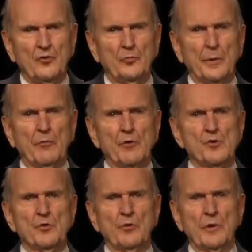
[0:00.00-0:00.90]

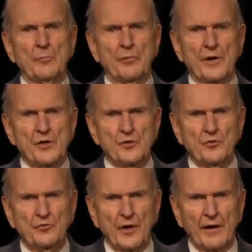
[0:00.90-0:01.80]
Spiritual
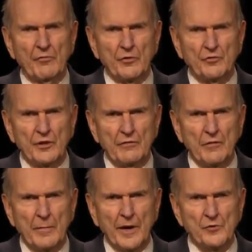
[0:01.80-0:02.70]
impressions I've
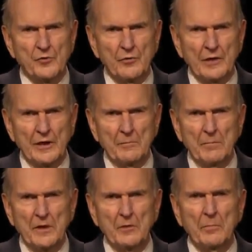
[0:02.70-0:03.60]
received about you lead
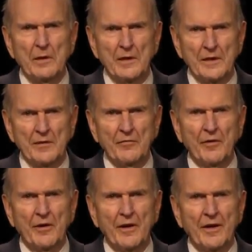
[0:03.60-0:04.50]
me to
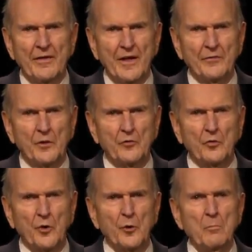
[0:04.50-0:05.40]
believe that the
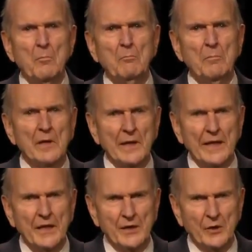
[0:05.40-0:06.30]
term
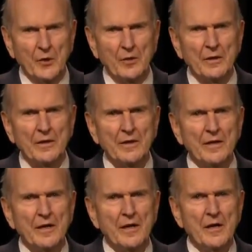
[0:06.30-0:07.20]
millennial
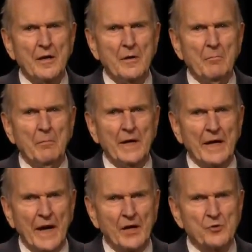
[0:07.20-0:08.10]

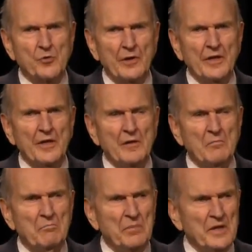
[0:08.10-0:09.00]
may actually
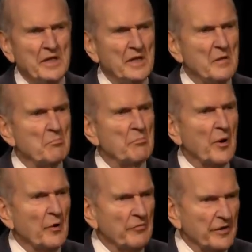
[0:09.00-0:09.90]
be
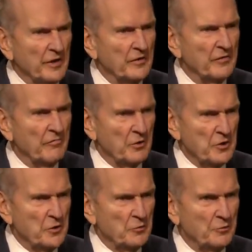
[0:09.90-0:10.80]
perfect for
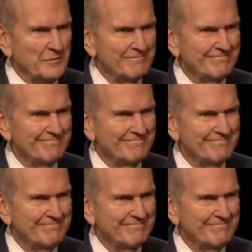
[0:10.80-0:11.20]
you.